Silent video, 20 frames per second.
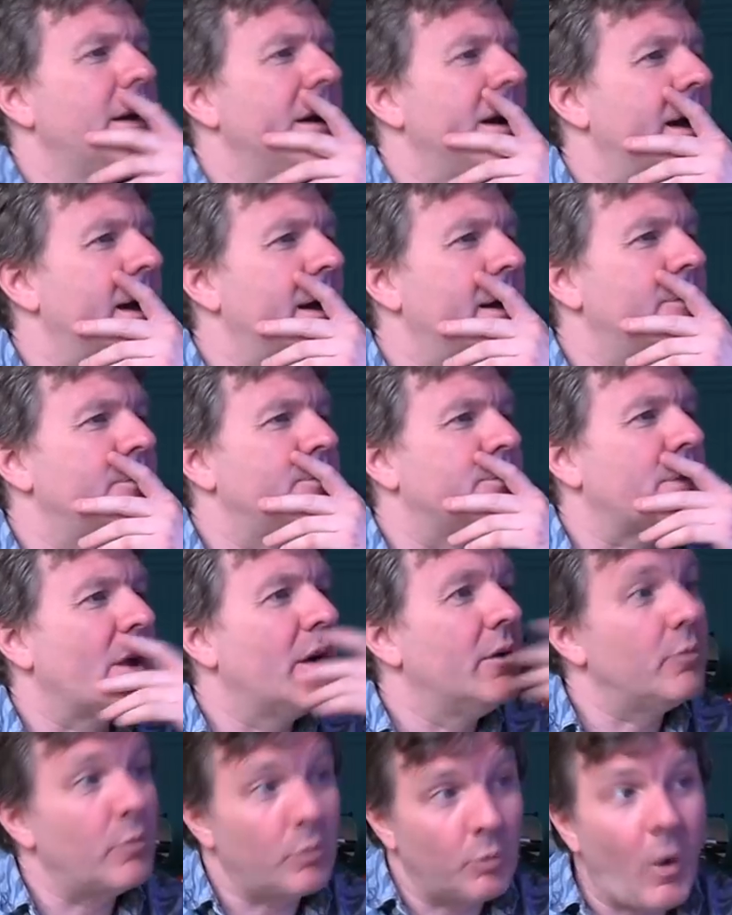Um,
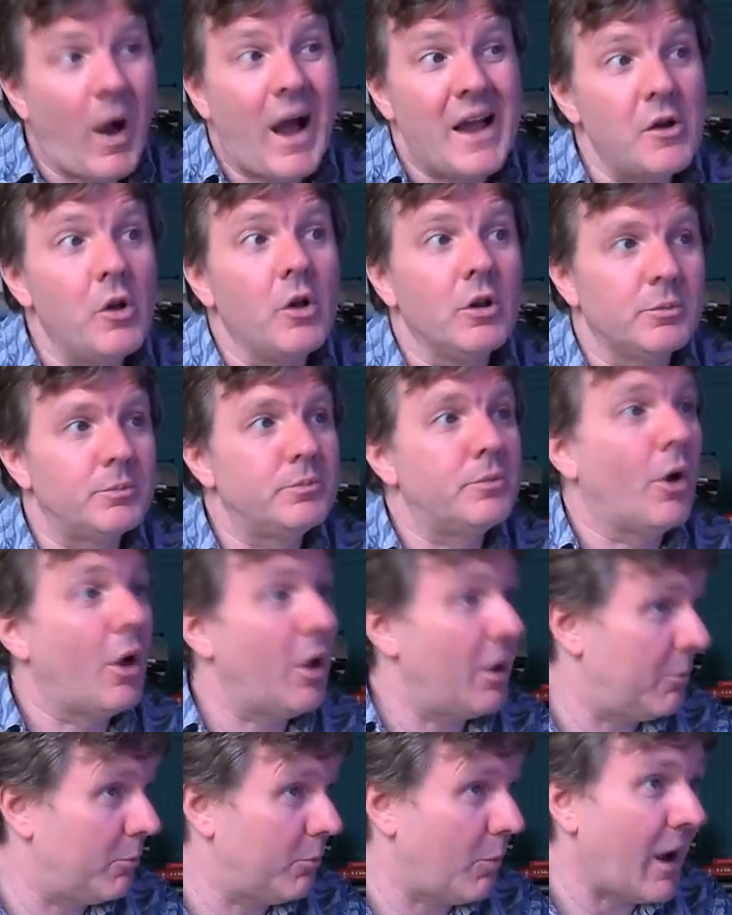why all
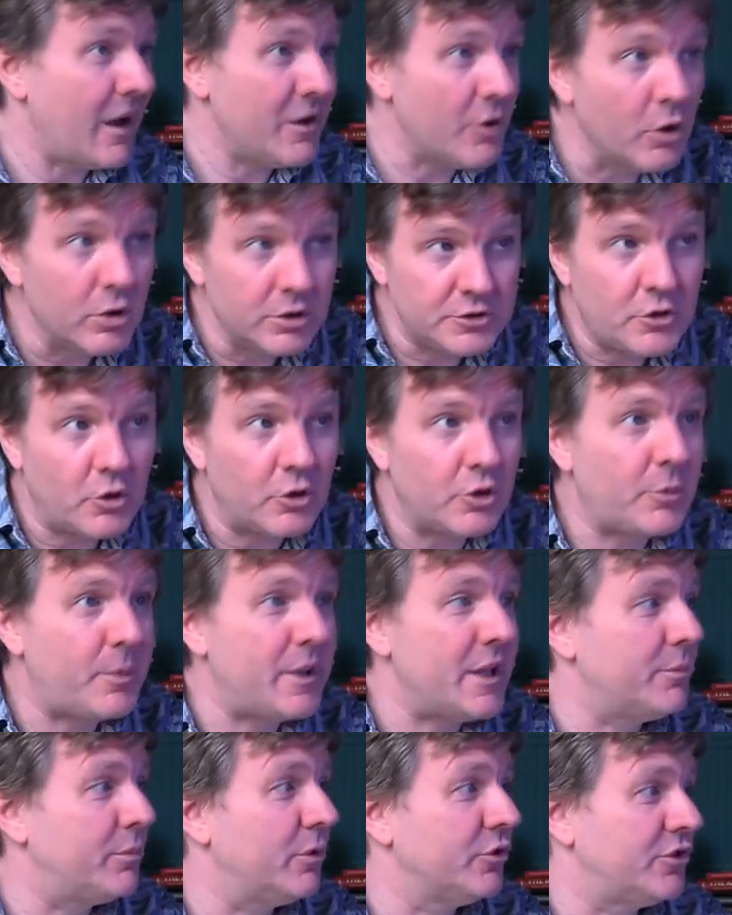why all young
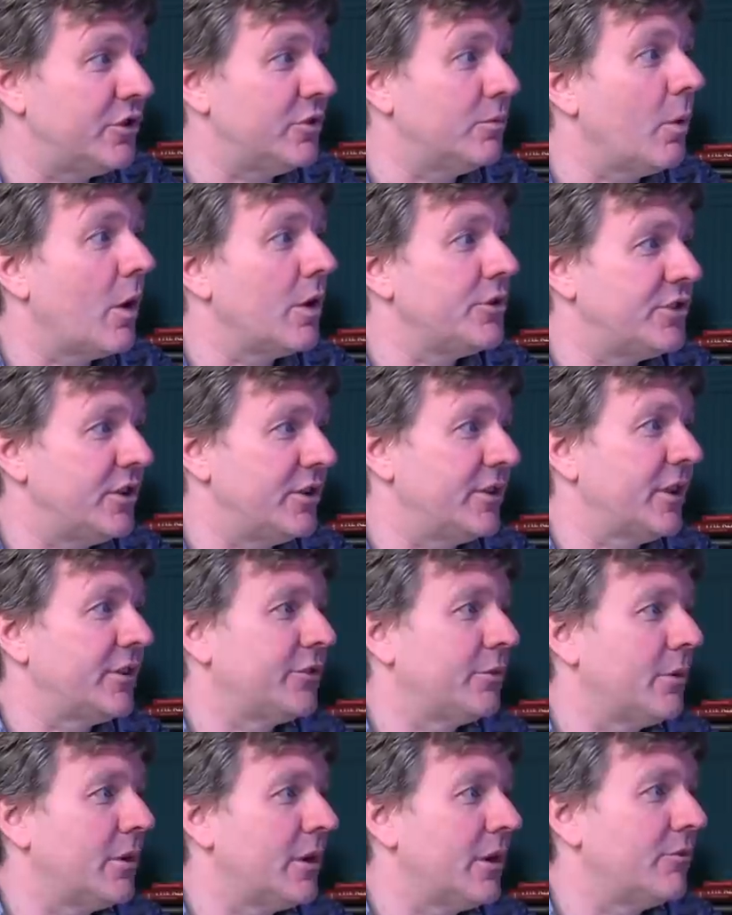people should watch it,
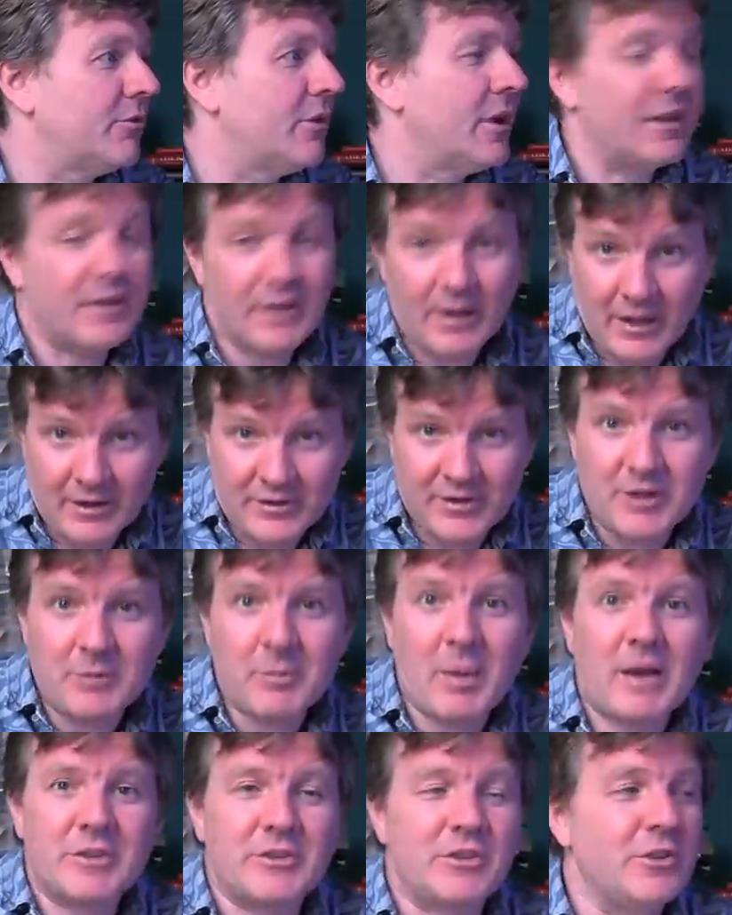that's what I've written. I
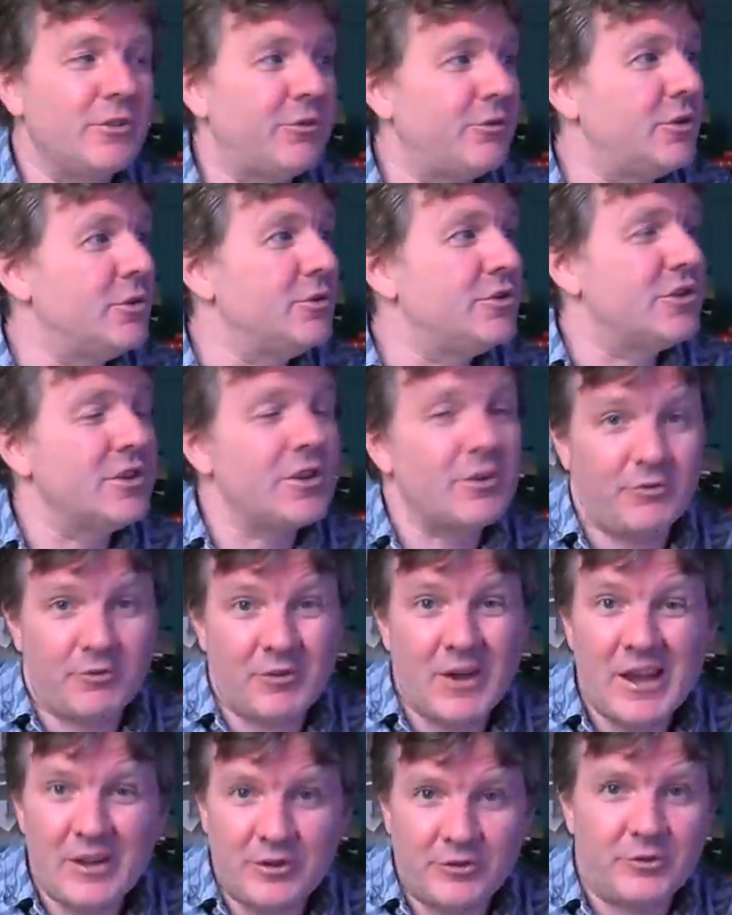think Back to the Future, the
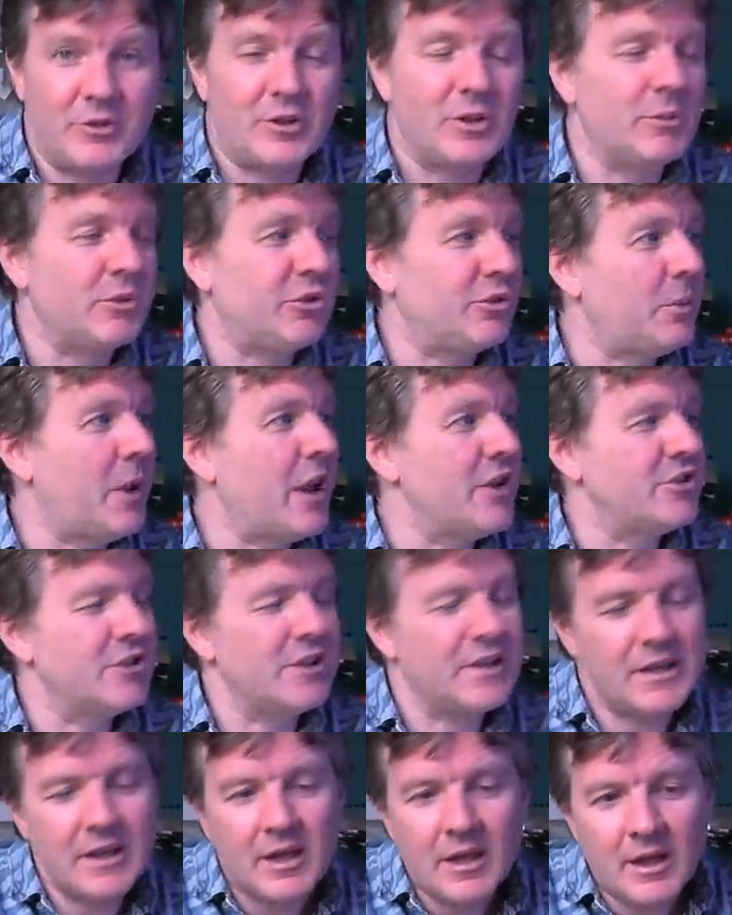first film
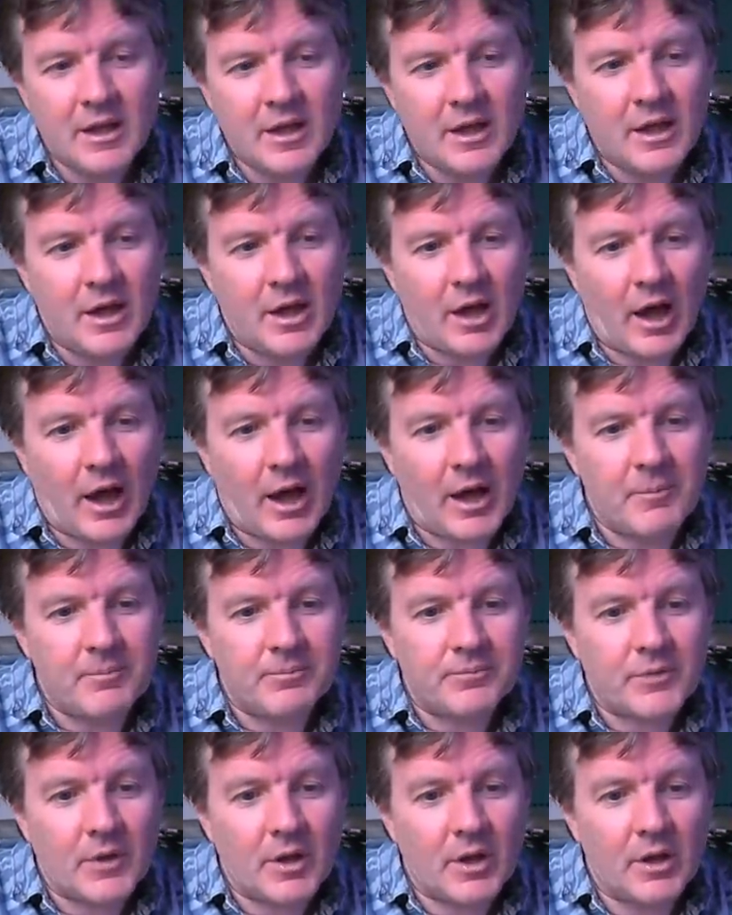especially,
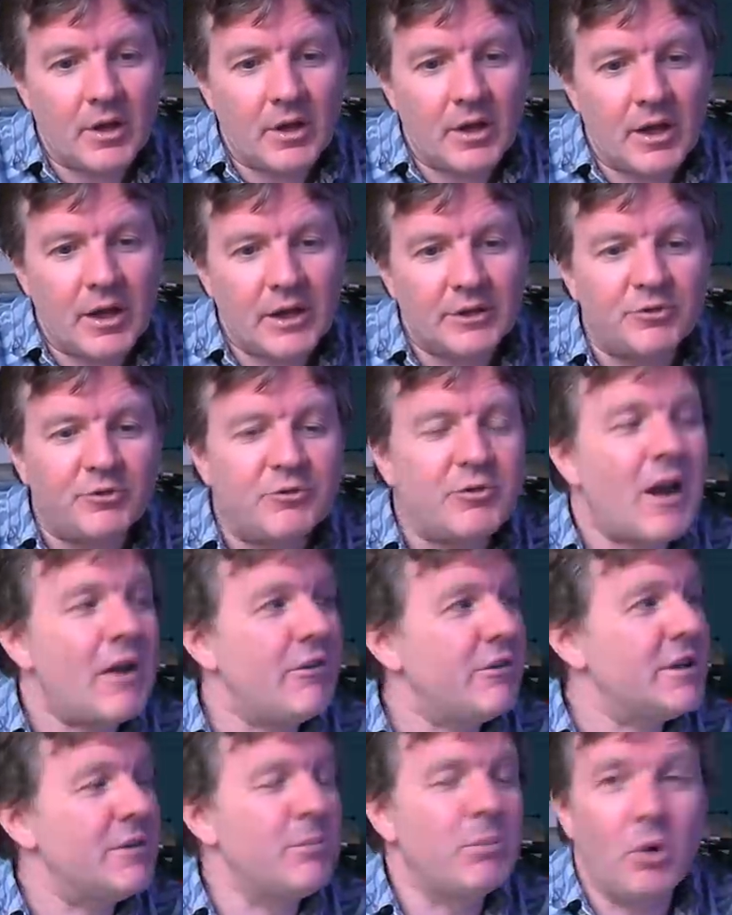Um, is
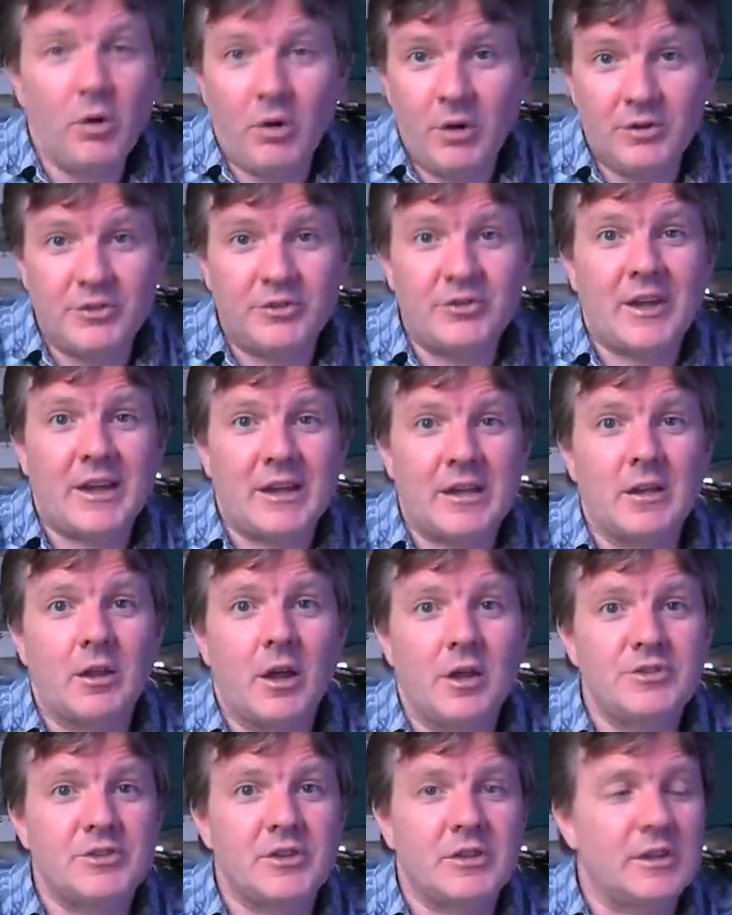very important
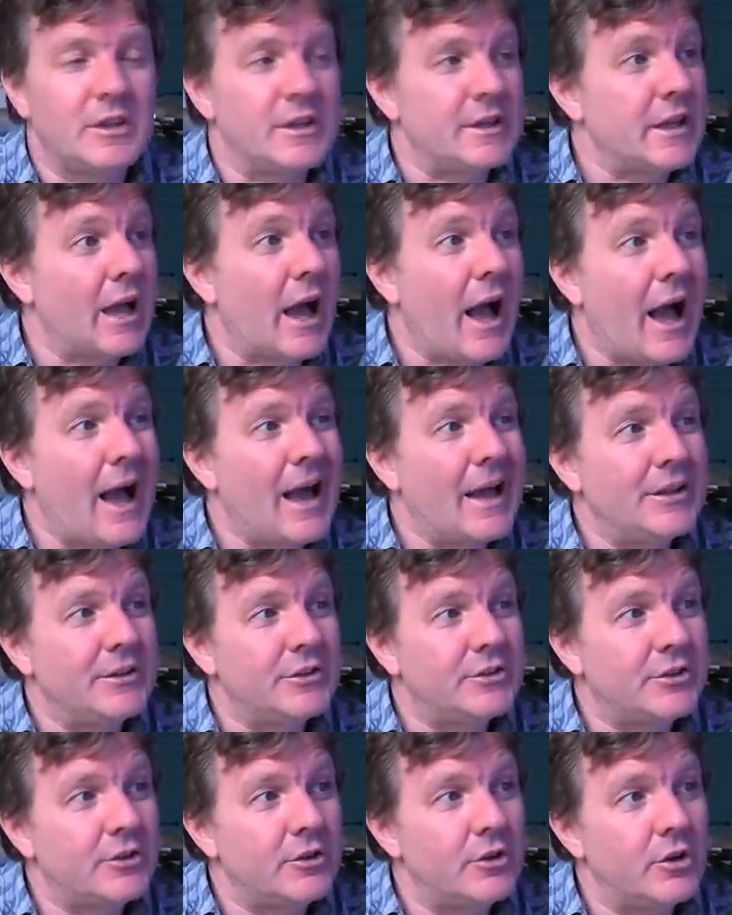psychologically,
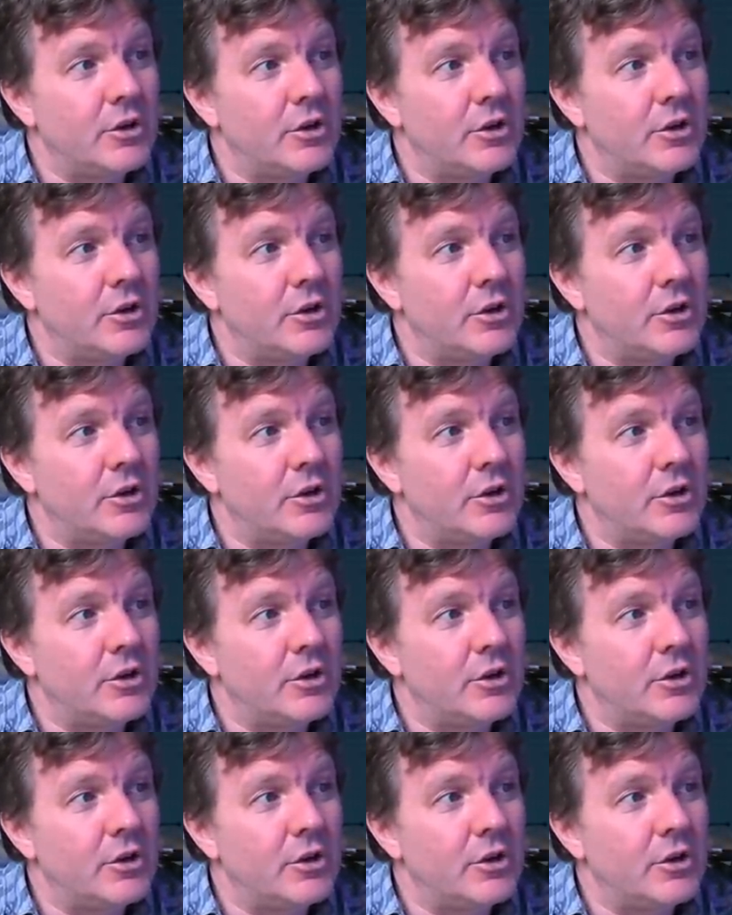and